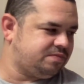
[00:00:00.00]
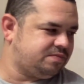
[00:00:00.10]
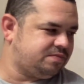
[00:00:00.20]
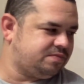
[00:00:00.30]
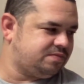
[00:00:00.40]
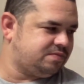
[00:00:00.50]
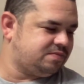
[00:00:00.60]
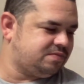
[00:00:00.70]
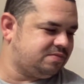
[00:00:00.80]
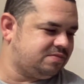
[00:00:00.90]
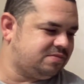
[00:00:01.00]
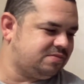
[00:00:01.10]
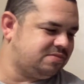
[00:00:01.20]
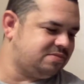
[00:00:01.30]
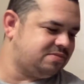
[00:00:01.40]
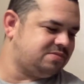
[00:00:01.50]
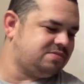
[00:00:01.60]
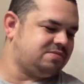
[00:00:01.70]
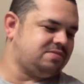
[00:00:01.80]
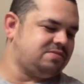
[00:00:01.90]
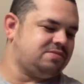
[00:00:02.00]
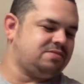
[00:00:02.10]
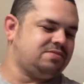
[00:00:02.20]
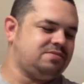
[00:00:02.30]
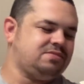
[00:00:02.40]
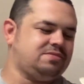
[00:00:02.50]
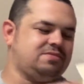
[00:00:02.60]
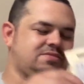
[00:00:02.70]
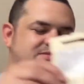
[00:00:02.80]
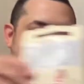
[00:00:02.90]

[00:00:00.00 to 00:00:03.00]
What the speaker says: No words are spoken by the person on screen.